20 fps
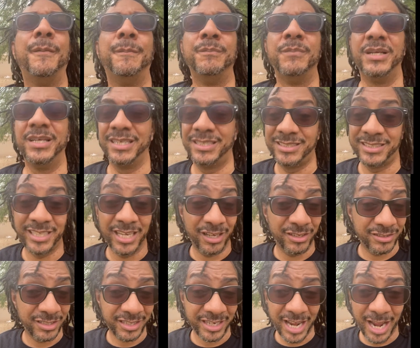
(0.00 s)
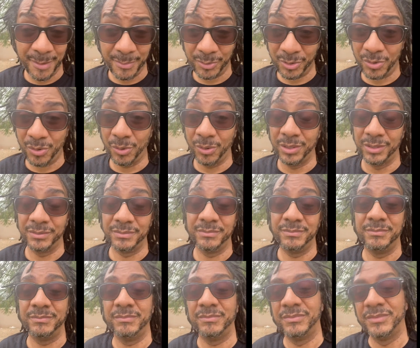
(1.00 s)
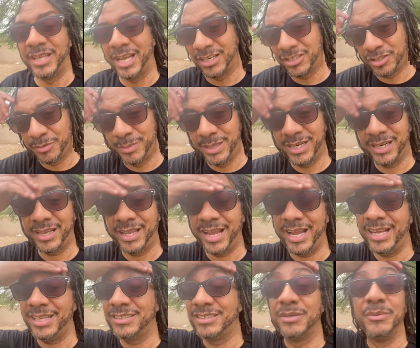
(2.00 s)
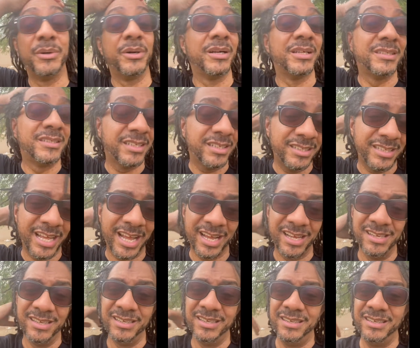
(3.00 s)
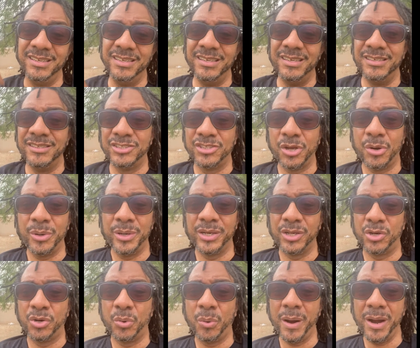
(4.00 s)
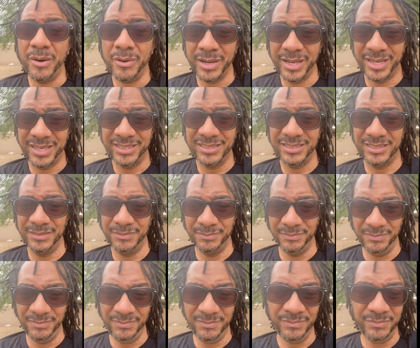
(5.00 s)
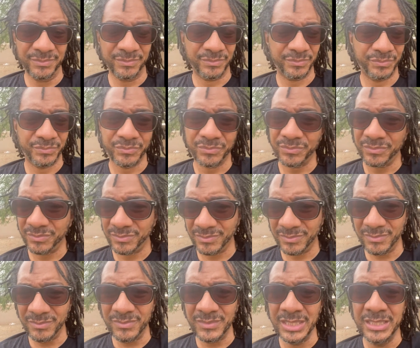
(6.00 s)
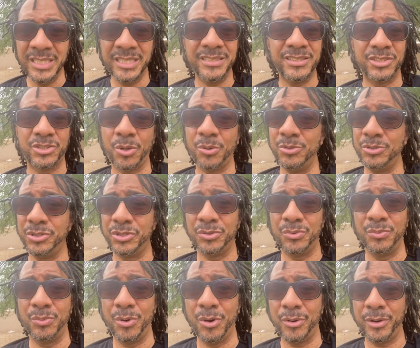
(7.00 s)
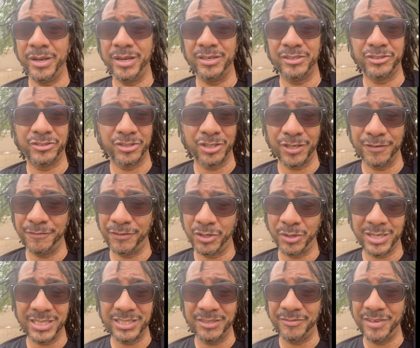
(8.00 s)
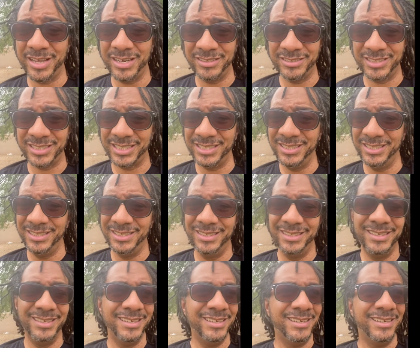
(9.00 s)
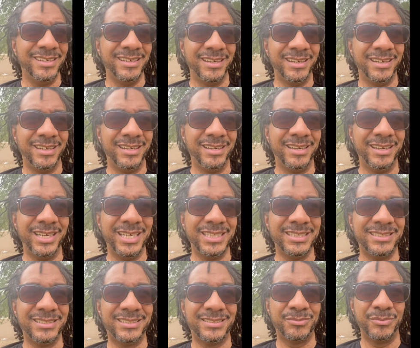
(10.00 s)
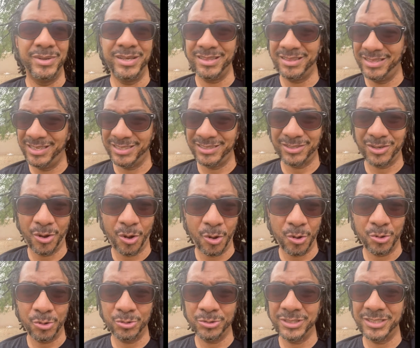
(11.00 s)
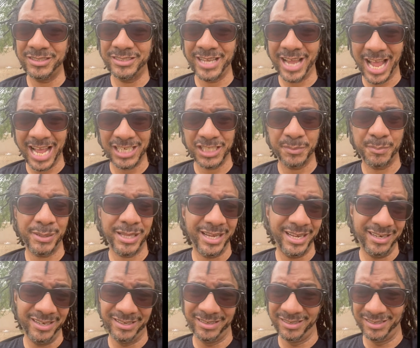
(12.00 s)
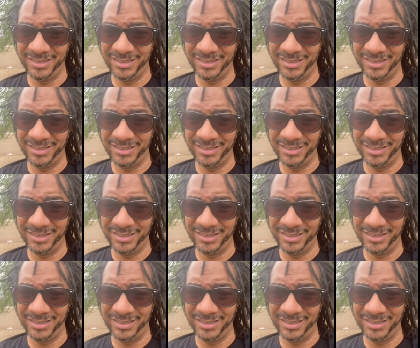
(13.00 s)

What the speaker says: Excelled in Capricorn. Detriment in Cancer. We already did that. So in Aquarius, this soldier, warrior, assertive, aggressive energy, it's with this cold, detached planet,